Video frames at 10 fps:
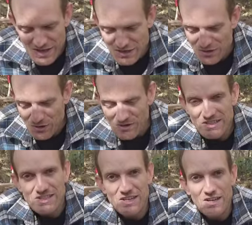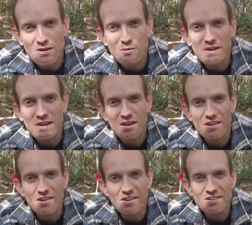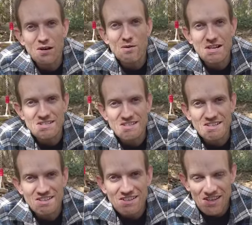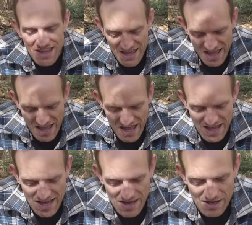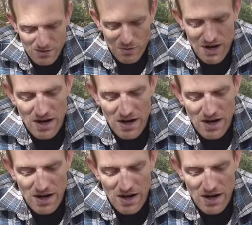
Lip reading: So this year we learned our lesson and we